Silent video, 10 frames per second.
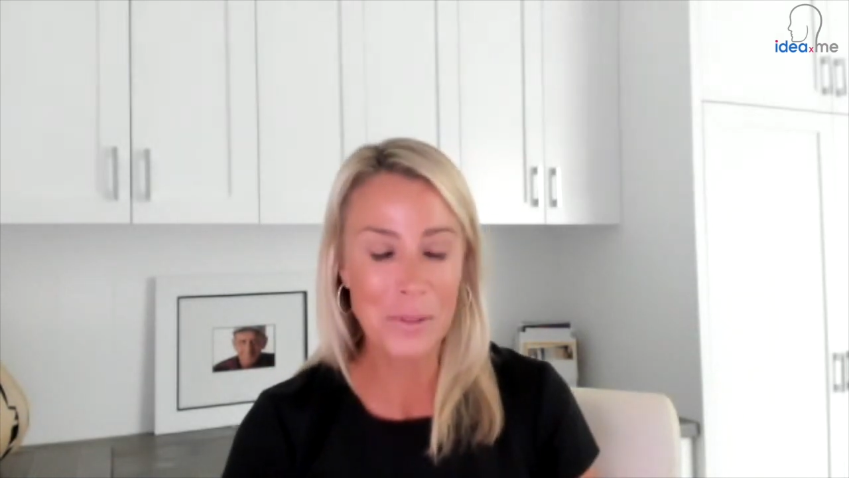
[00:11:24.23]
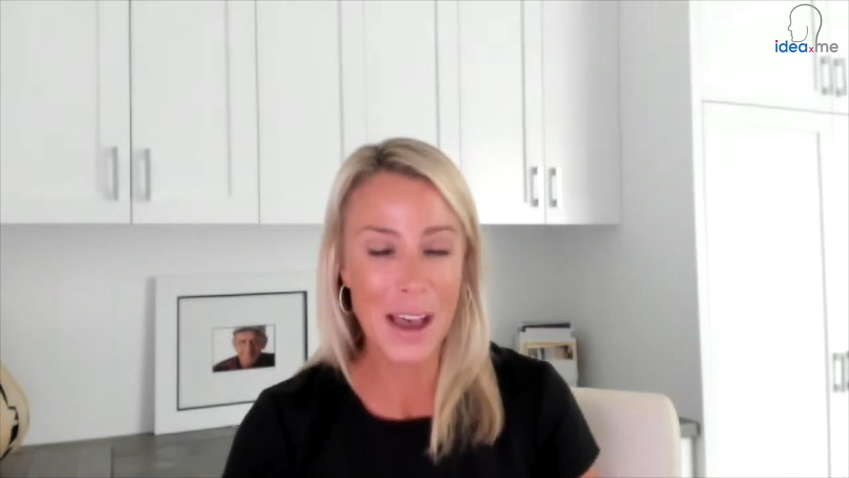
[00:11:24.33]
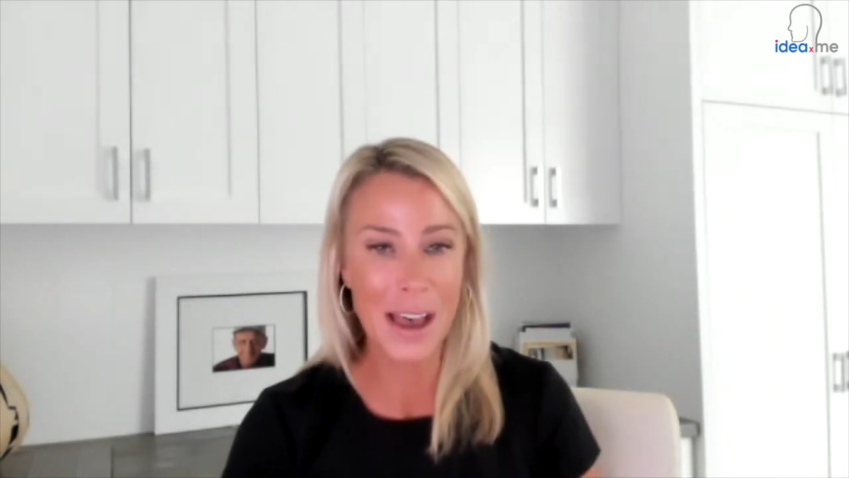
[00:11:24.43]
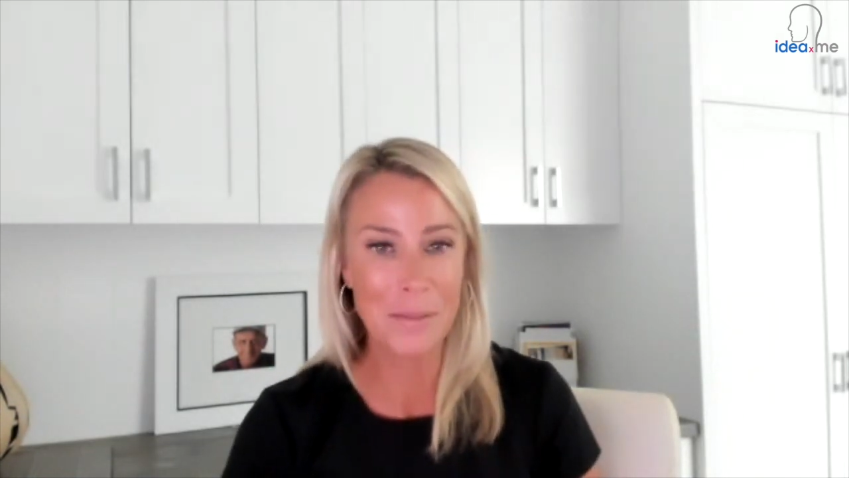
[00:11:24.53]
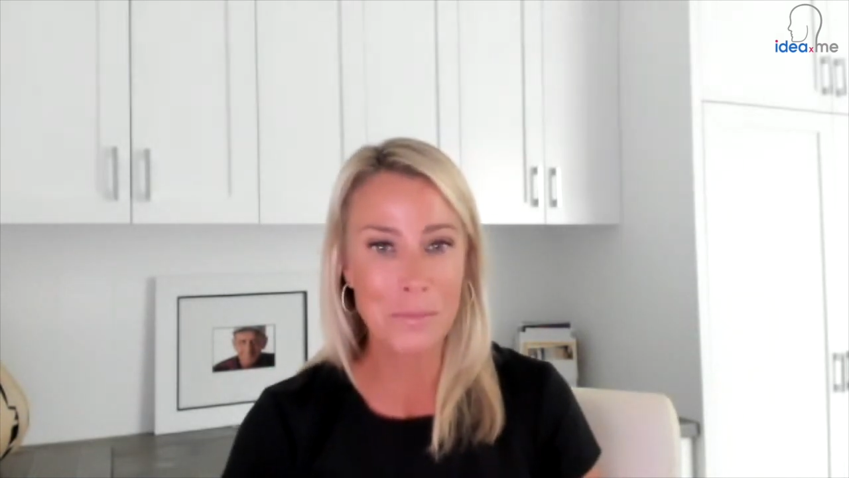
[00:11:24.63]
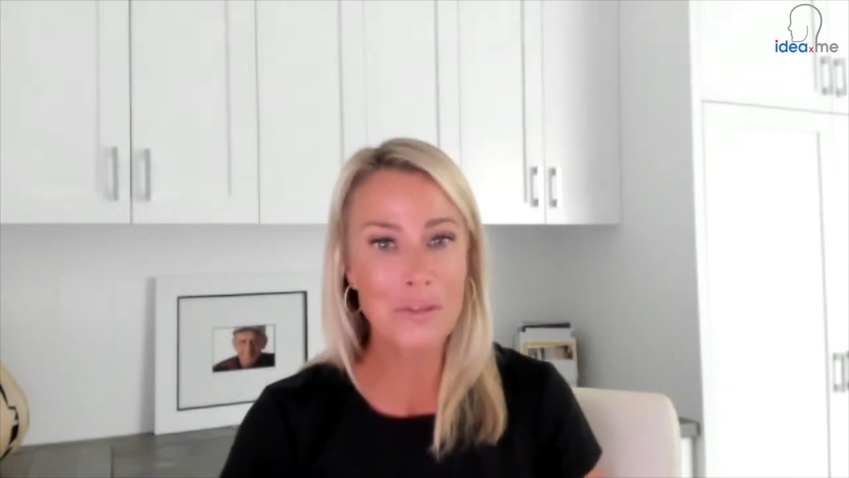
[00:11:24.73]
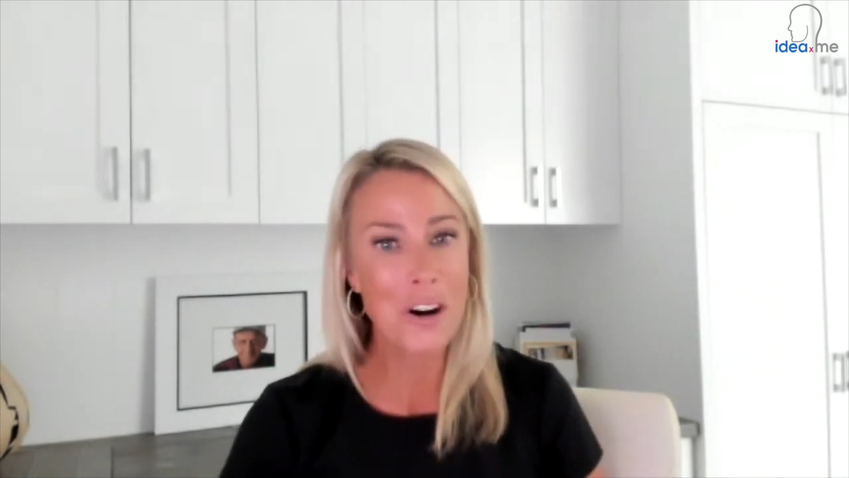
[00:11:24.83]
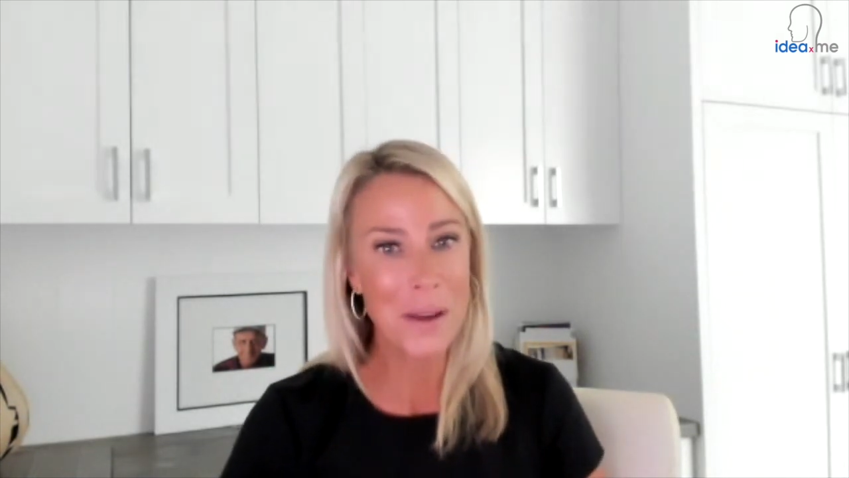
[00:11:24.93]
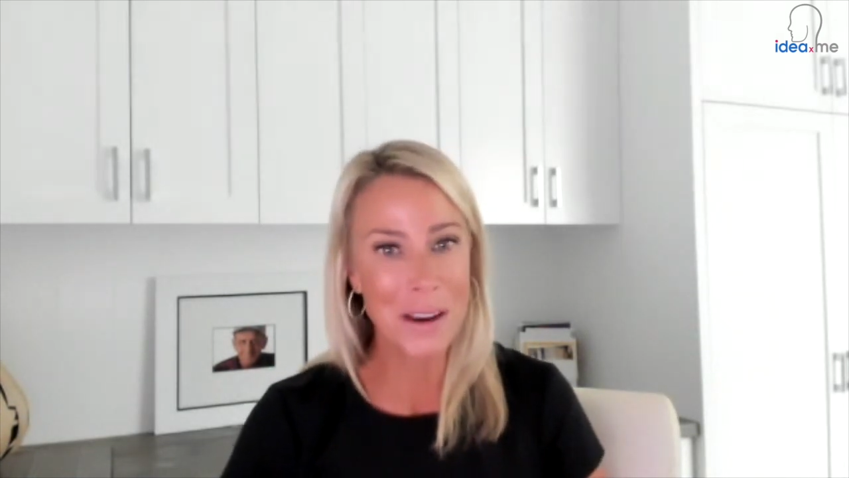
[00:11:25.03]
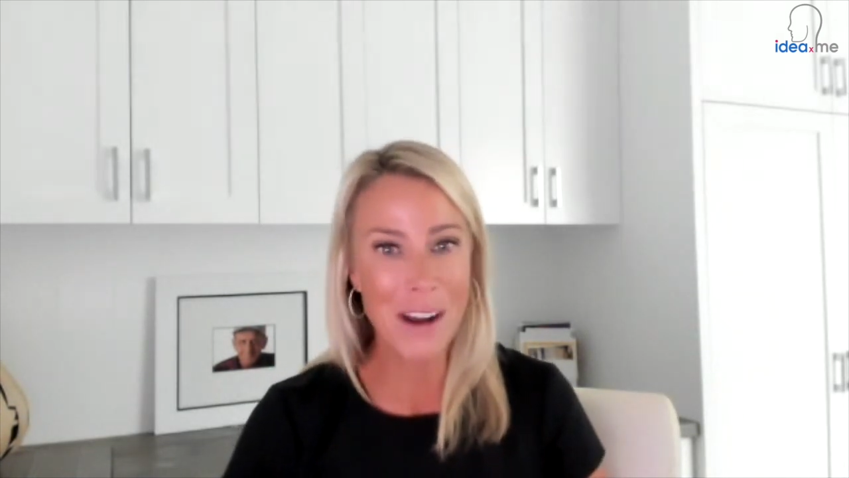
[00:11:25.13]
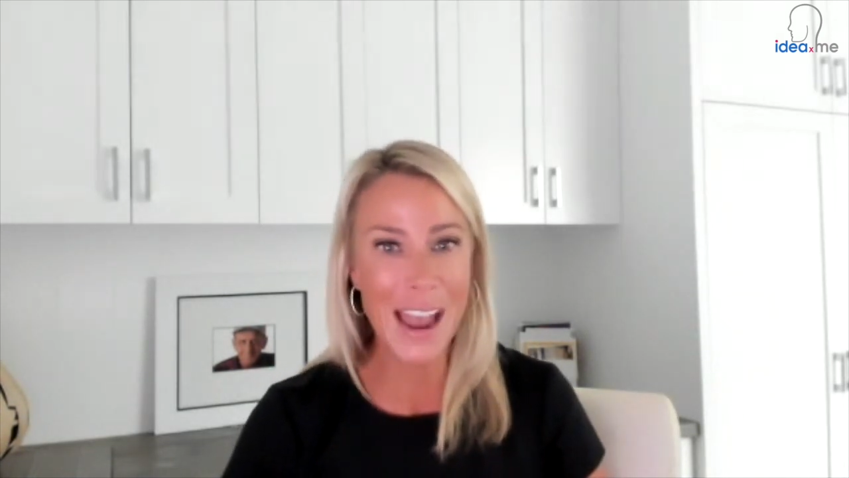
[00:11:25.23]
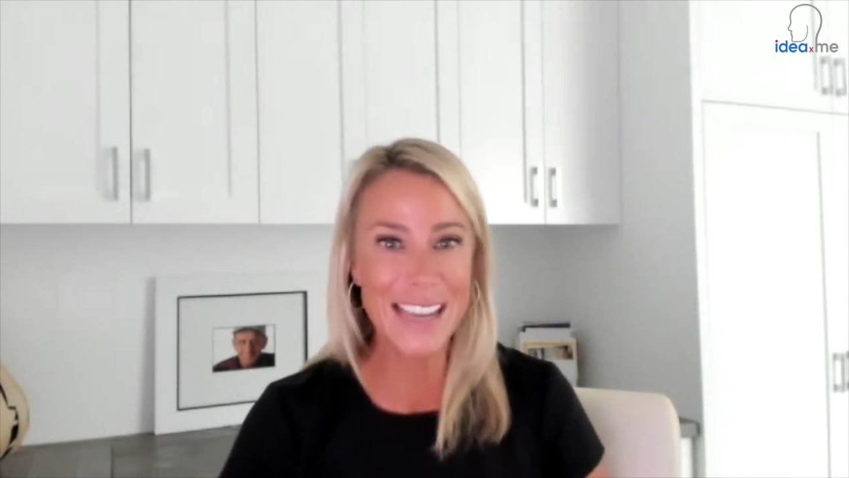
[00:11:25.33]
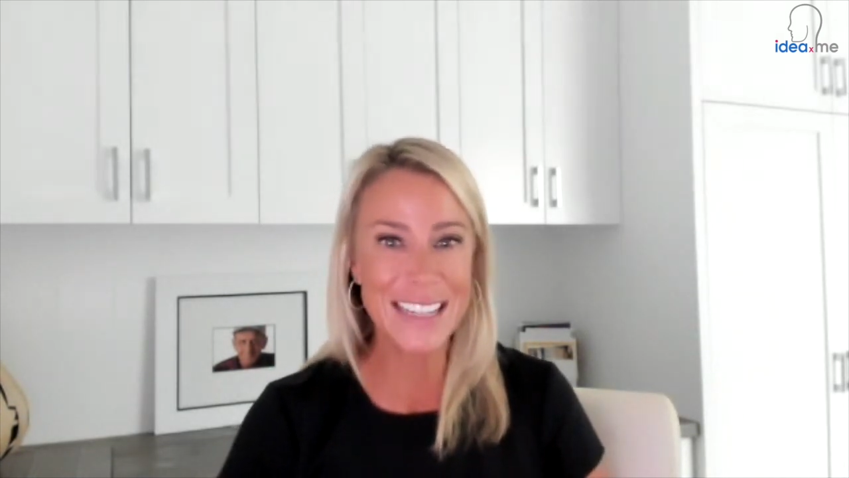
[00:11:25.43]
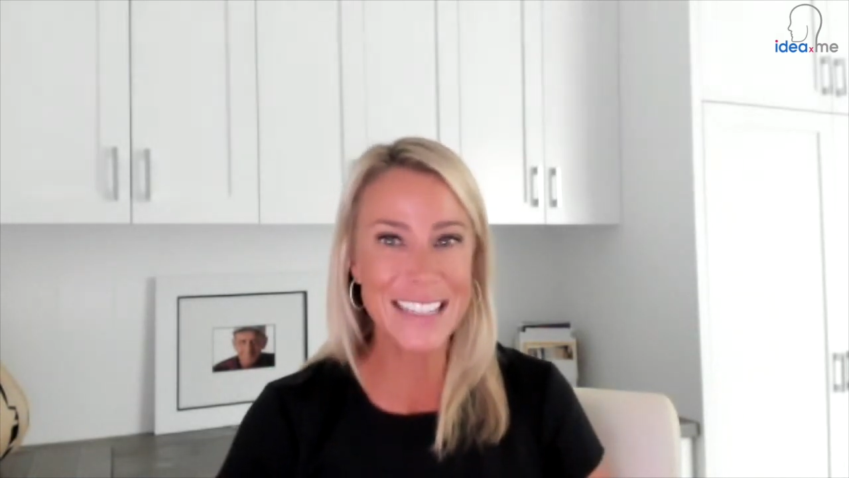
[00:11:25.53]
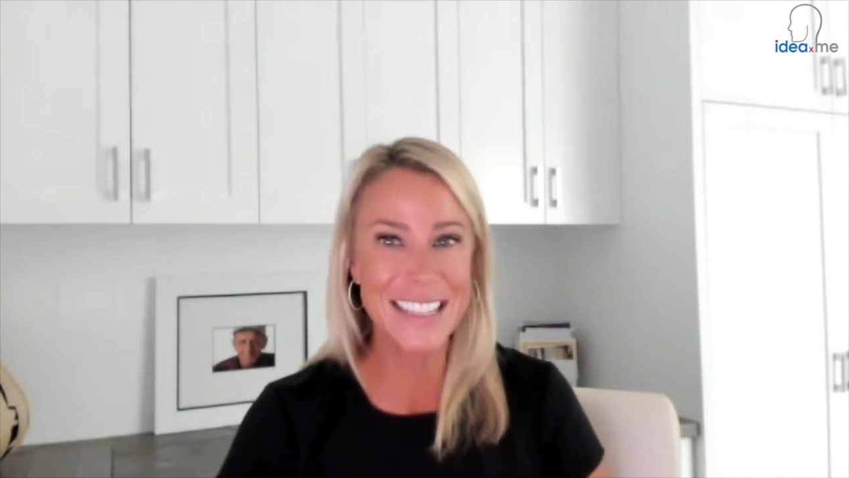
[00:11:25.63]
um, growing rice.